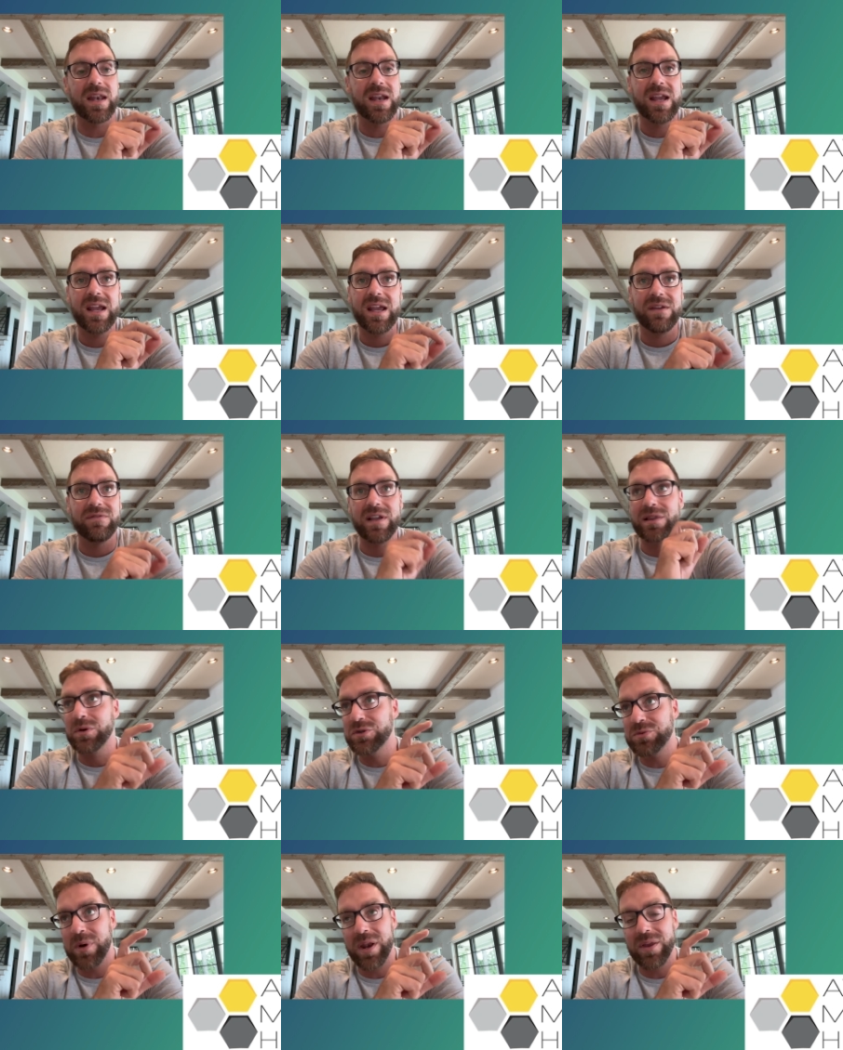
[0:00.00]
that they
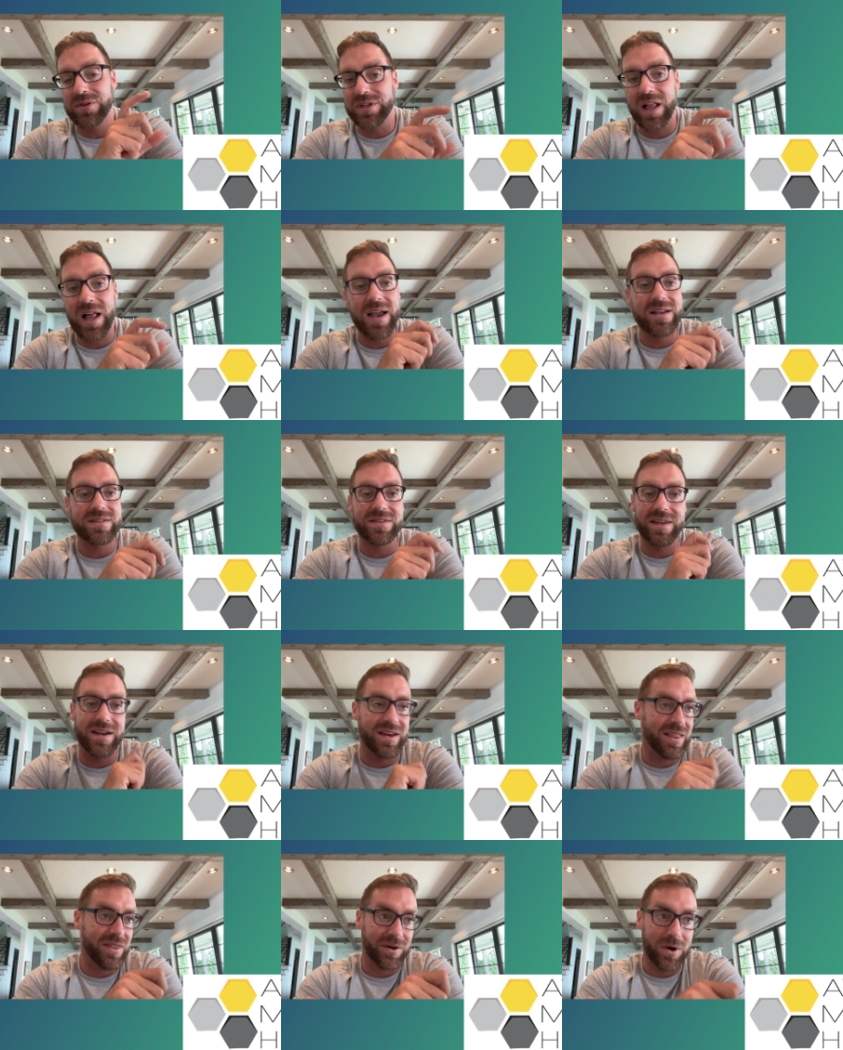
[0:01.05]
lose one of those clients,
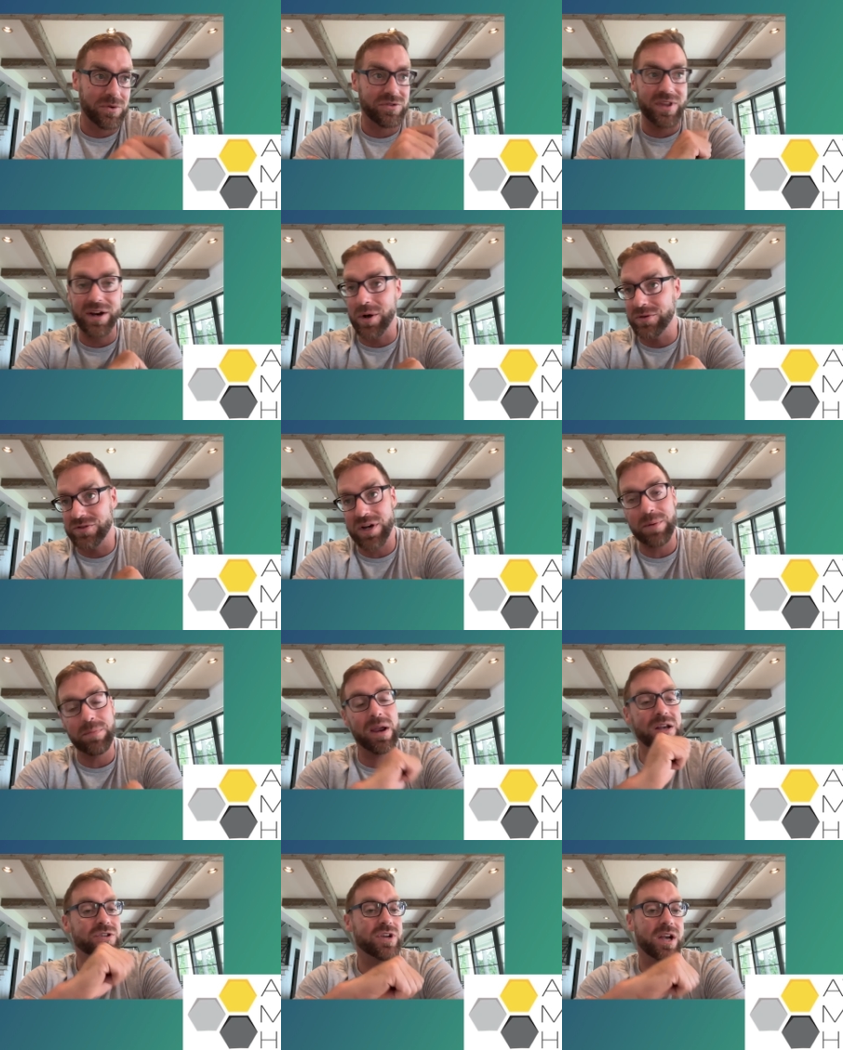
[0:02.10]
that either there goes
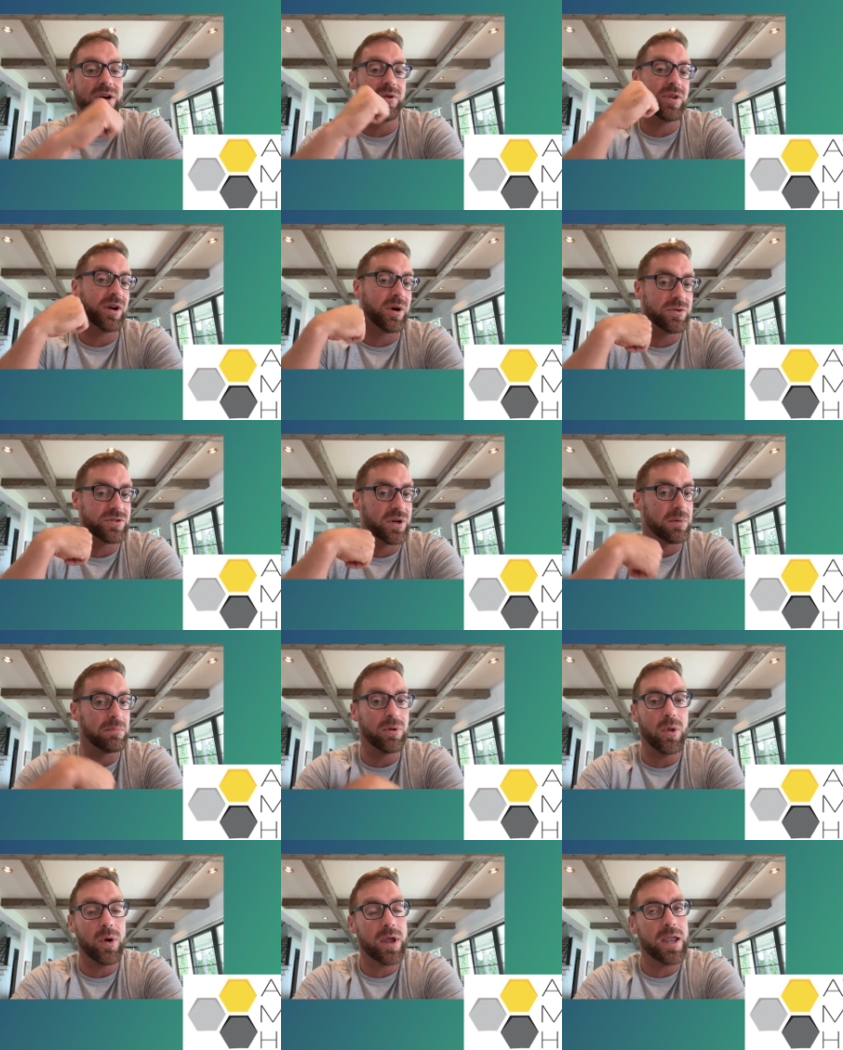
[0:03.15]
their paycheck or there goes their
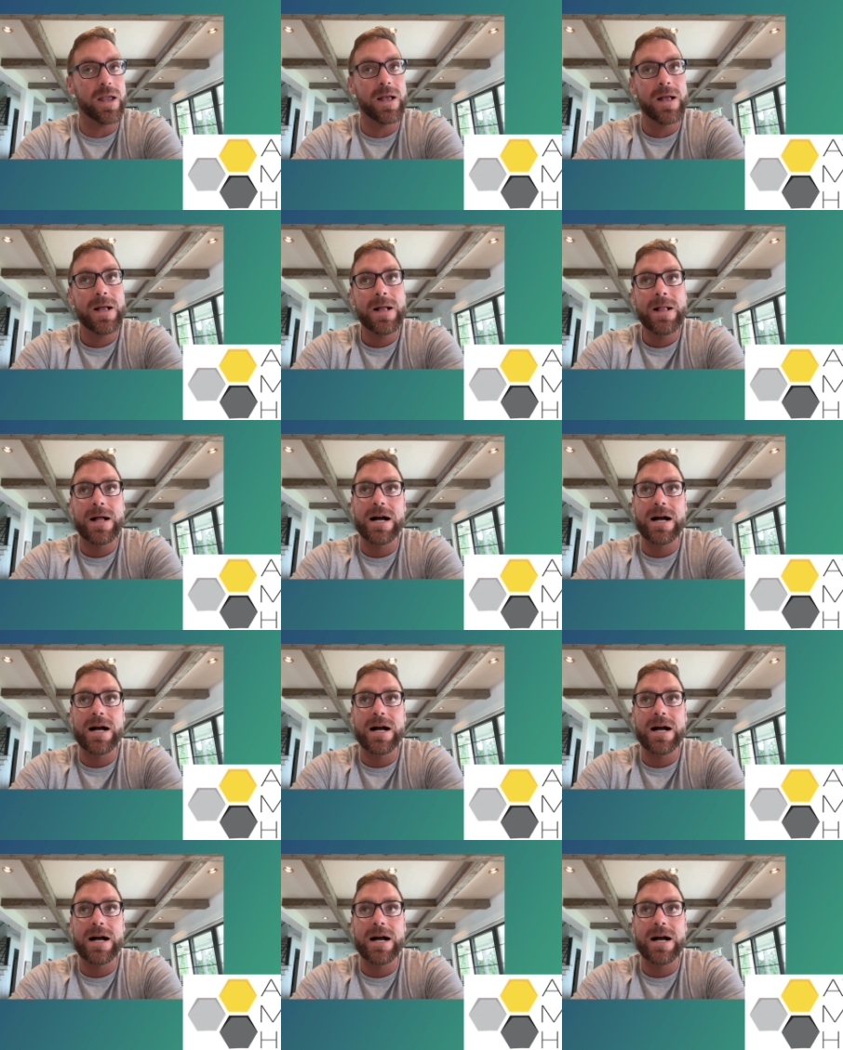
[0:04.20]
employee.